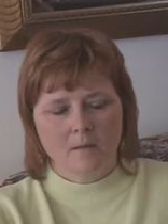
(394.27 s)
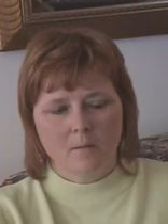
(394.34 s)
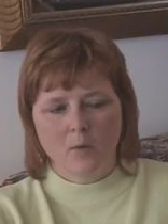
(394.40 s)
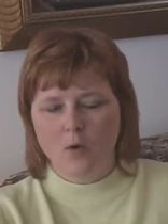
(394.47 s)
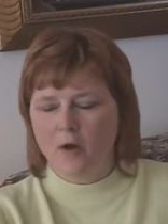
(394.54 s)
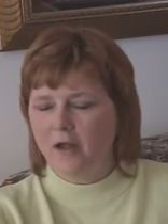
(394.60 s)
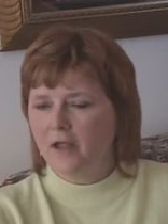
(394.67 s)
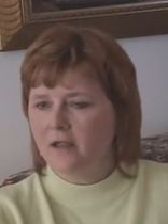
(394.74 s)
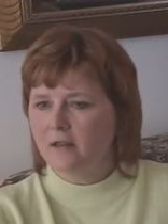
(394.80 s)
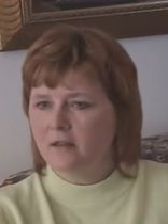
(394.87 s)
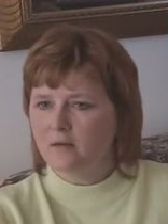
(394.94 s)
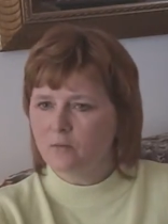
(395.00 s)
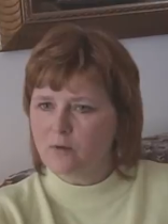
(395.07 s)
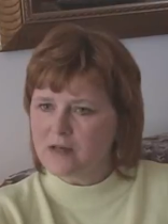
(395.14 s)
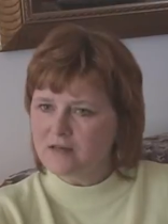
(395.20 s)
boy,
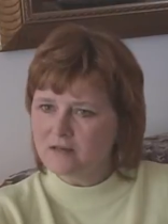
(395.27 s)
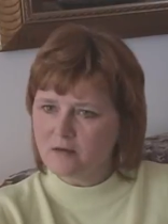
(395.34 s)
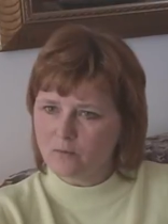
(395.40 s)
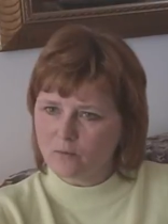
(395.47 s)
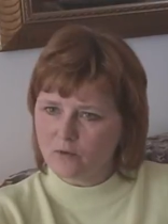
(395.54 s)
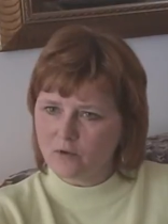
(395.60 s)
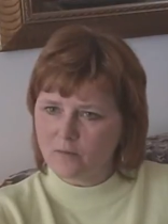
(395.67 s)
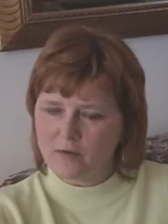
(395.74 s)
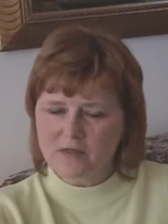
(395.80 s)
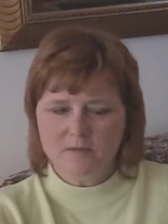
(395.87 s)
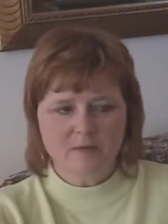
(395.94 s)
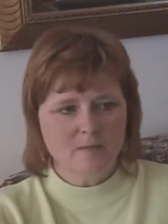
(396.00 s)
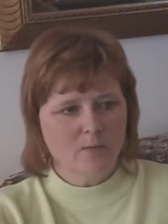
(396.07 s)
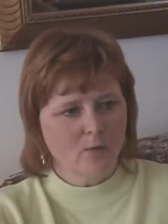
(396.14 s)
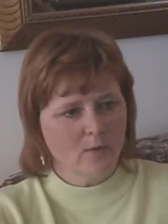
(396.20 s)
the rest of the world must
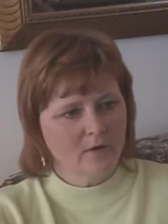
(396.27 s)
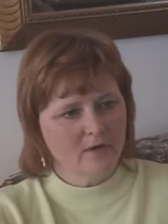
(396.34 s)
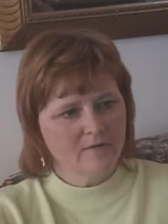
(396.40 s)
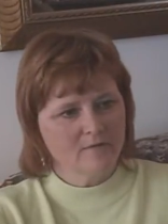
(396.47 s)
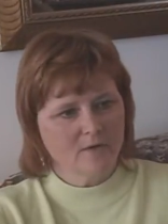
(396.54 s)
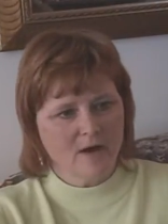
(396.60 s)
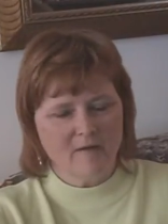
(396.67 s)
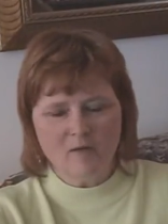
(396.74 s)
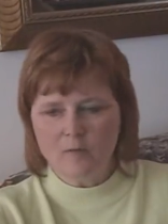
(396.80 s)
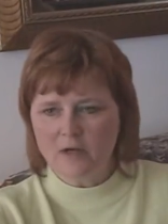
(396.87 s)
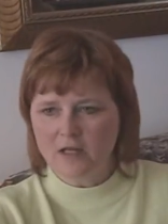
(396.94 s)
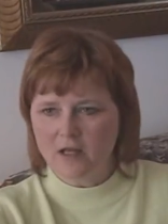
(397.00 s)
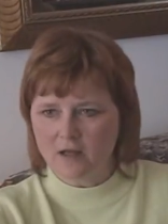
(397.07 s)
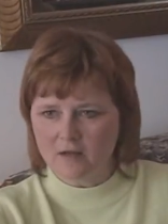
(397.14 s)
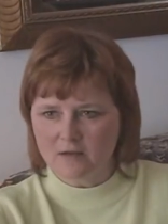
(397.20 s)
be boring for
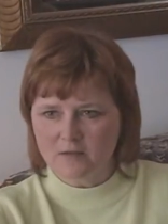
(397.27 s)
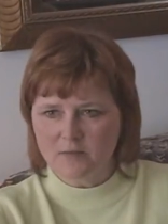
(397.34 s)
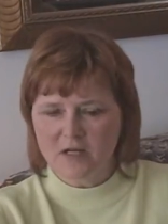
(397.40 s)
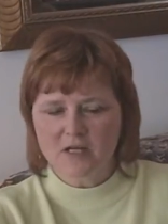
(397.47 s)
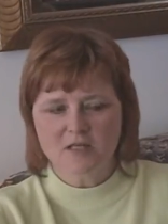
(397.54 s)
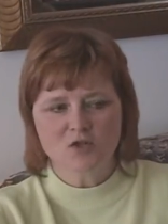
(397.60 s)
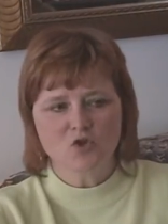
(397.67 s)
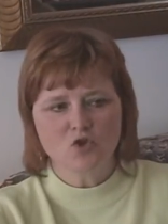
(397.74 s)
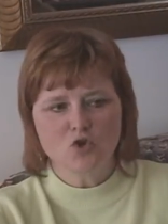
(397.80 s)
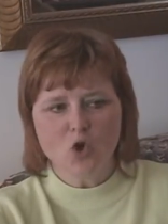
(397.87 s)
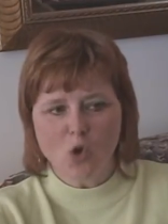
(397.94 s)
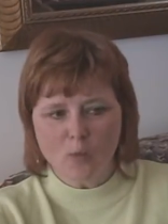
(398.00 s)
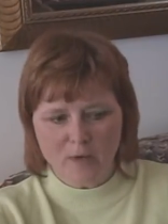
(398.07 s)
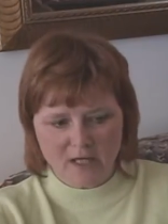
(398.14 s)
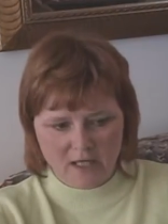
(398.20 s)
everybody else because
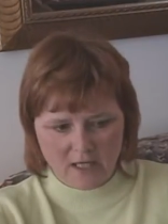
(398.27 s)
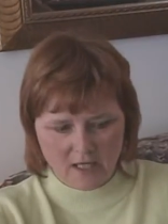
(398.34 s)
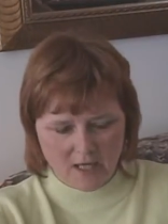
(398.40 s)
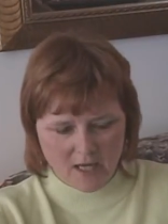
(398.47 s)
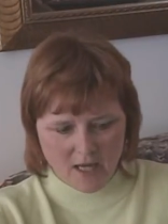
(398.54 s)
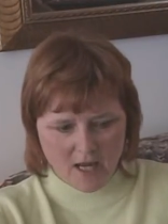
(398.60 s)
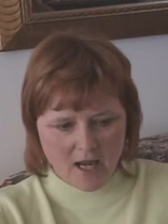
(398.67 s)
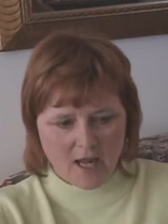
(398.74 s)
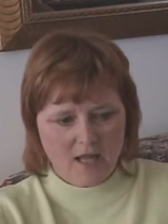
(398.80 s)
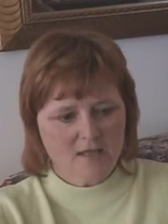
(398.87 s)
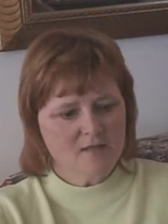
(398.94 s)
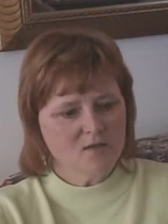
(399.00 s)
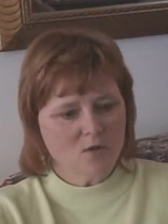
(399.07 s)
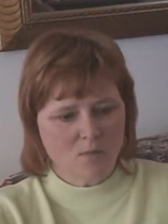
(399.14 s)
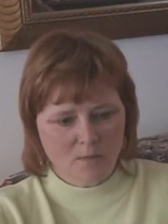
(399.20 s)
nobody
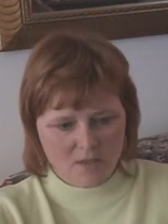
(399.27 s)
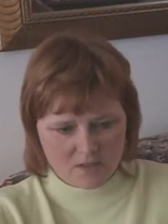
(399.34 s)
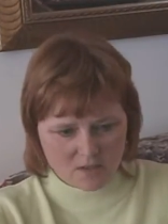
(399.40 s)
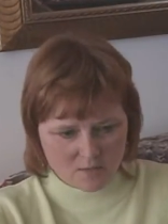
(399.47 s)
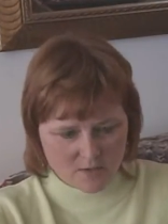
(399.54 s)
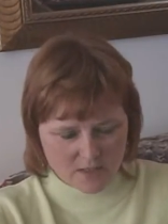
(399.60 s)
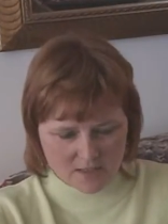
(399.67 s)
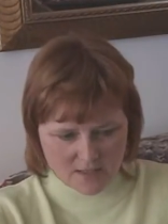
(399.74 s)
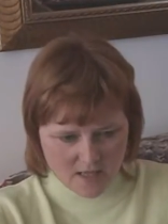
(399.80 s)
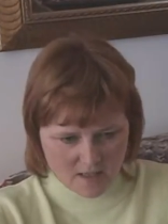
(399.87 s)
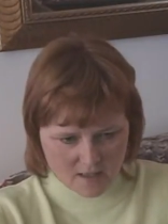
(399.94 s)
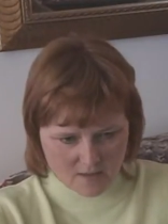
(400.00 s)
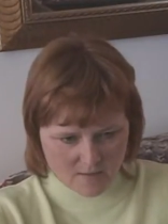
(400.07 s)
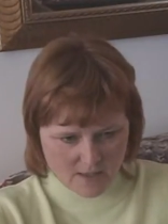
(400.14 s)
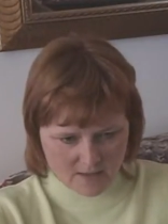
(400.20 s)
has so much to be
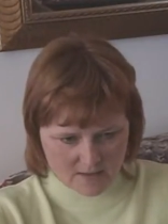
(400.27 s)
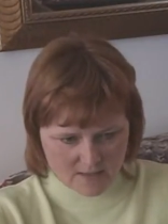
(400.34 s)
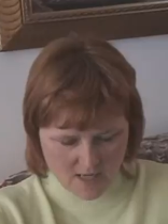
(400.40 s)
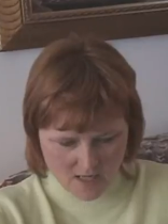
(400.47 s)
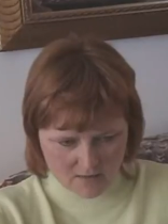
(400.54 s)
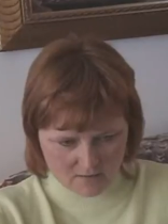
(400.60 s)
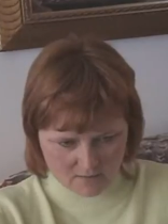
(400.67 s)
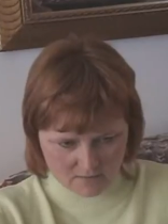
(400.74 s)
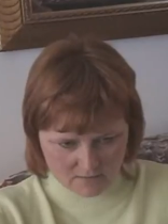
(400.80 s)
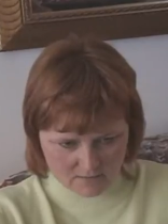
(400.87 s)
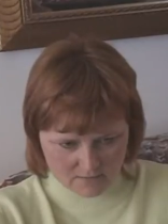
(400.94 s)
excited about as I do.